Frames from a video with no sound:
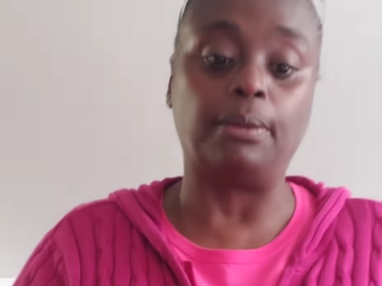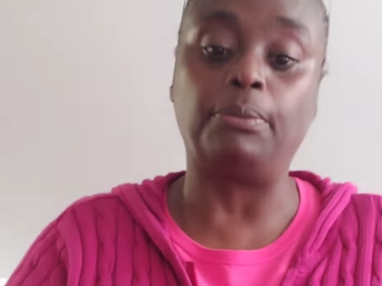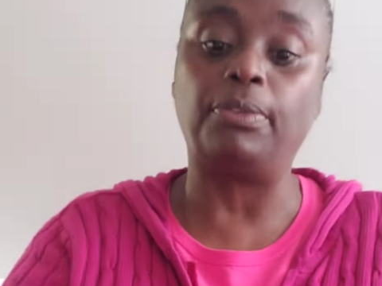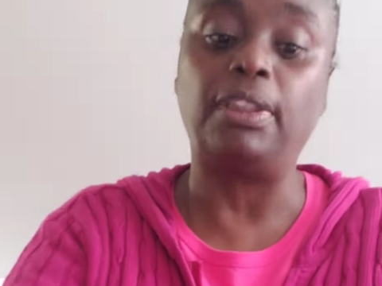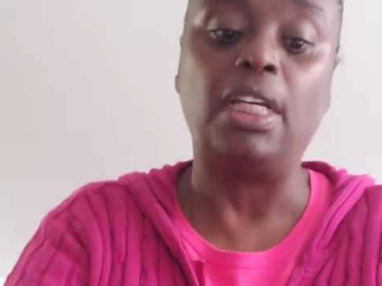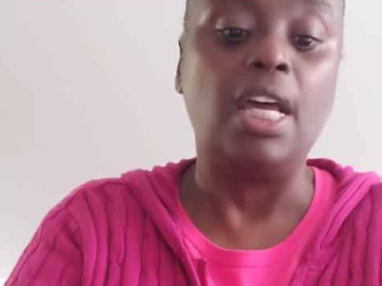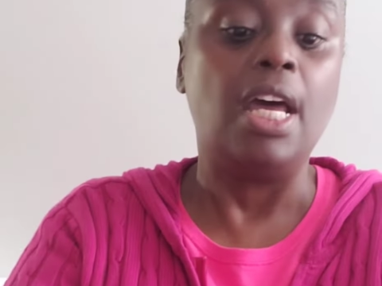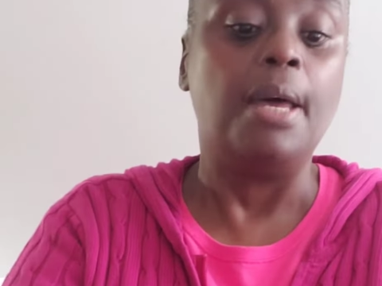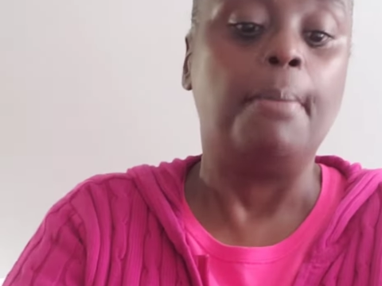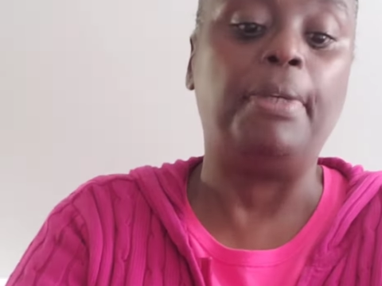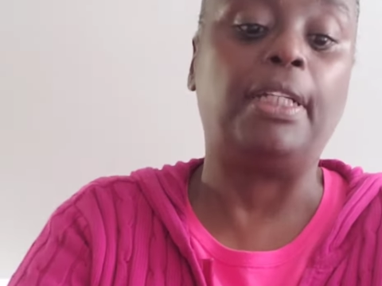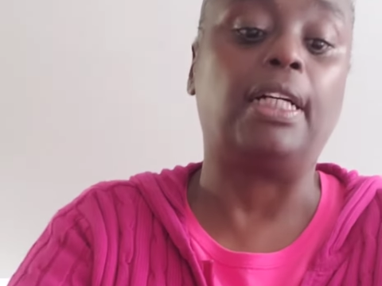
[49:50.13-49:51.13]
because
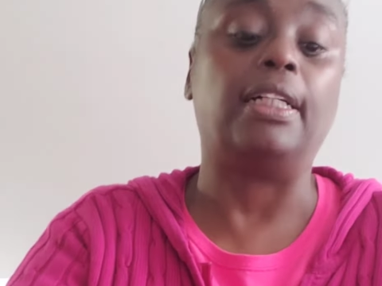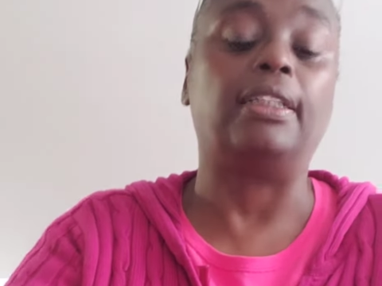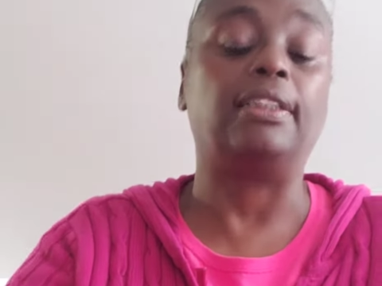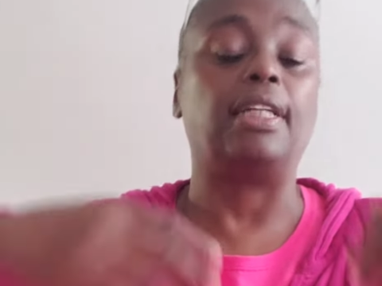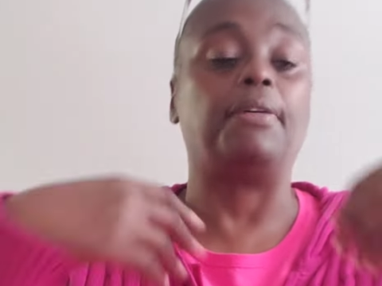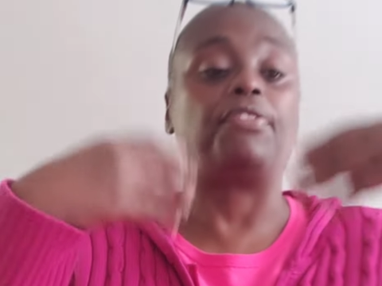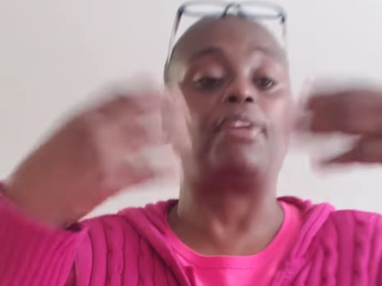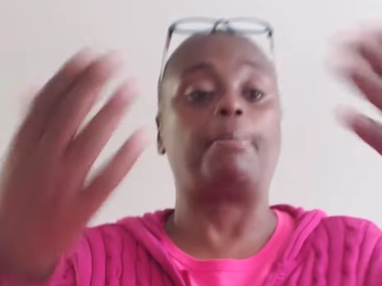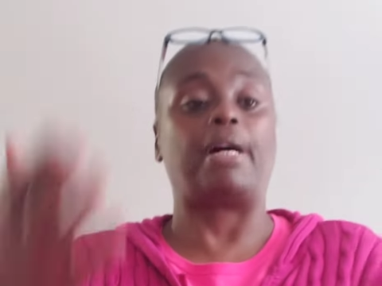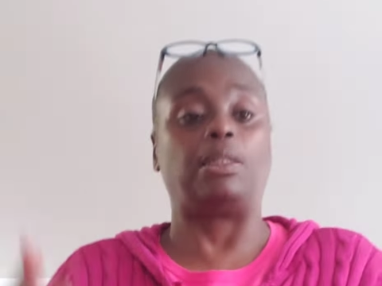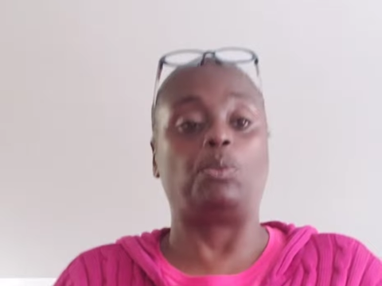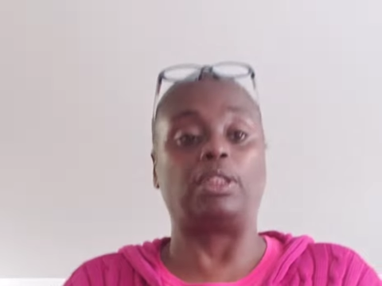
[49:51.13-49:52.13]
if somebody wants
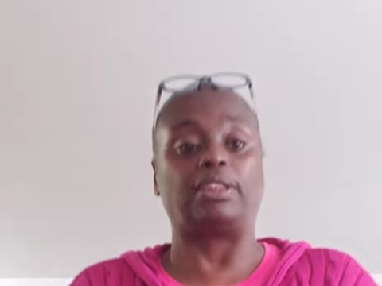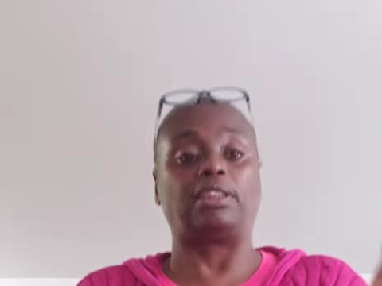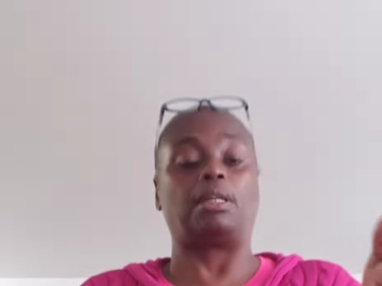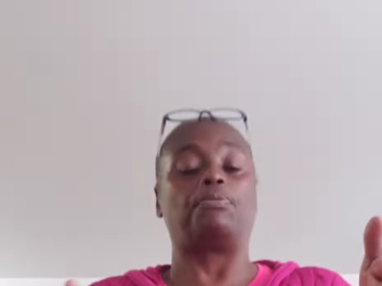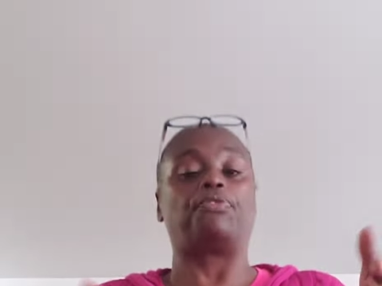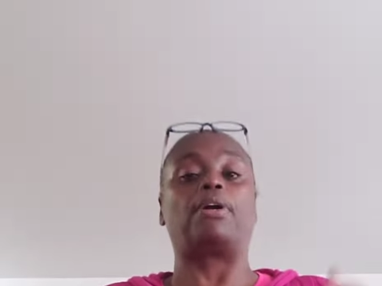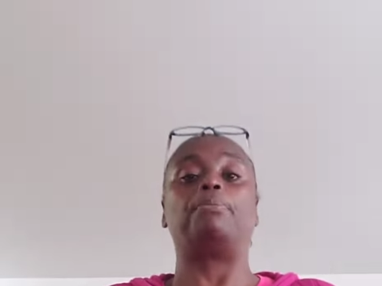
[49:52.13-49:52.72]
them from you, they